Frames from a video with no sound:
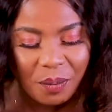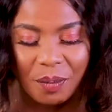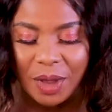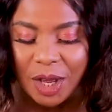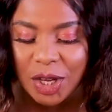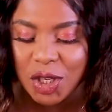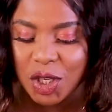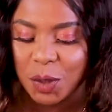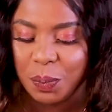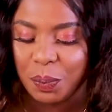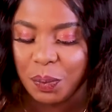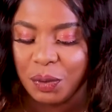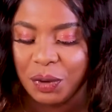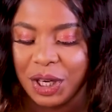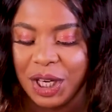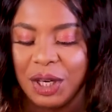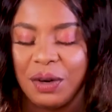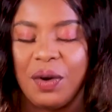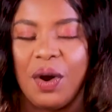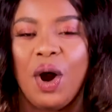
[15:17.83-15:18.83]

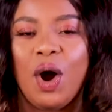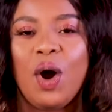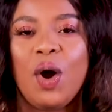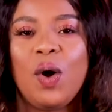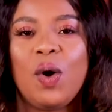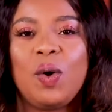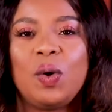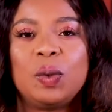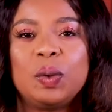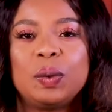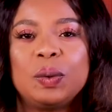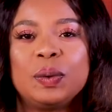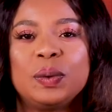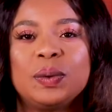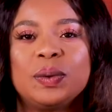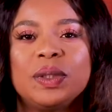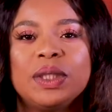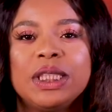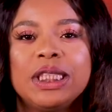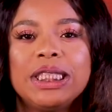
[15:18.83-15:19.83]
spring roll
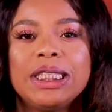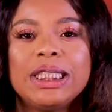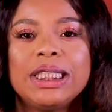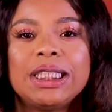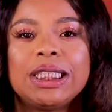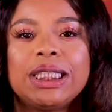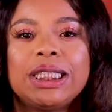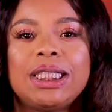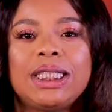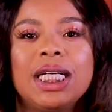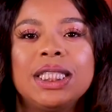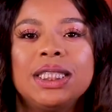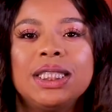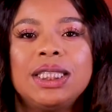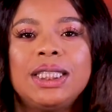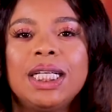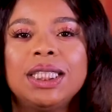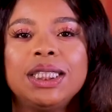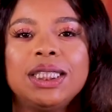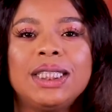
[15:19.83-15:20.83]
dun
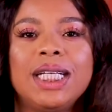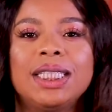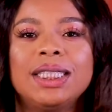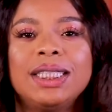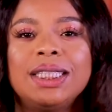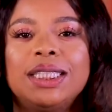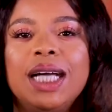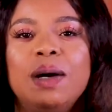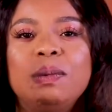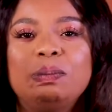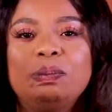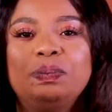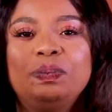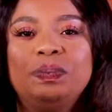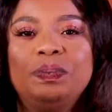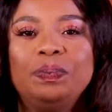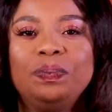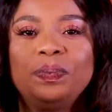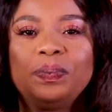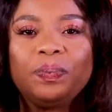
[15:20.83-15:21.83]
dun dun
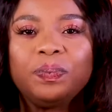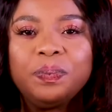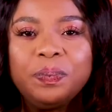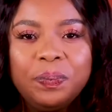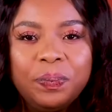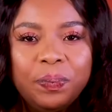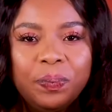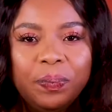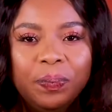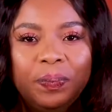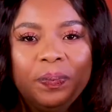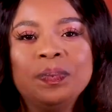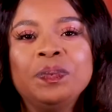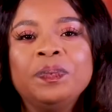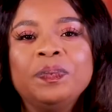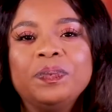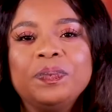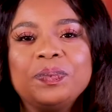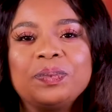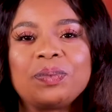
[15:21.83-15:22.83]
dun
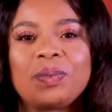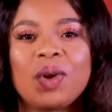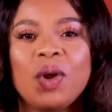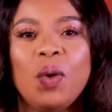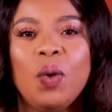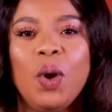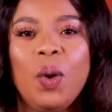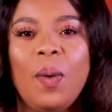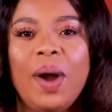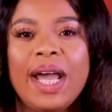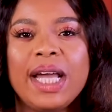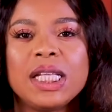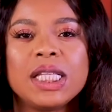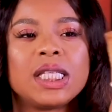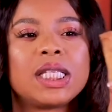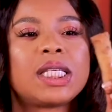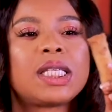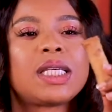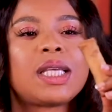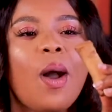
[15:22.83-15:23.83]
Hmm, who
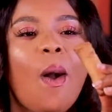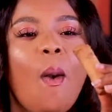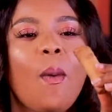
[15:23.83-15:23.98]
wins